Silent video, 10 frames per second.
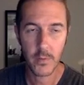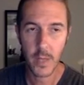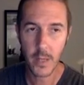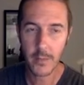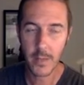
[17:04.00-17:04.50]

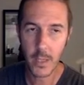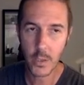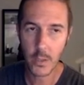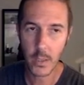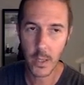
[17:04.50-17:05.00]
not a
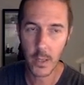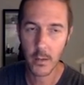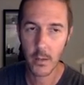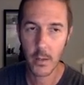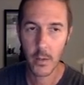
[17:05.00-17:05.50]
tangent line,
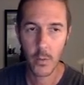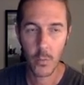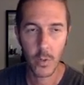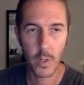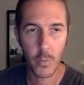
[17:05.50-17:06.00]

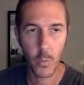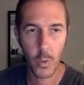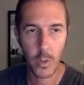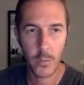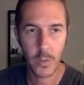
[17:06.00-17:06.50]
we're going to be
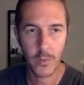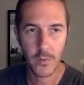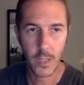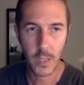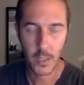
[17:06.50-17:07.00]
working with a
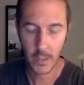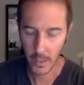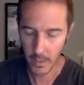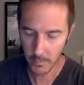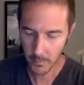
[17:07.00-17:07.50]
secant
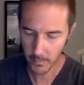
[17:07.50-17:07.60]
line.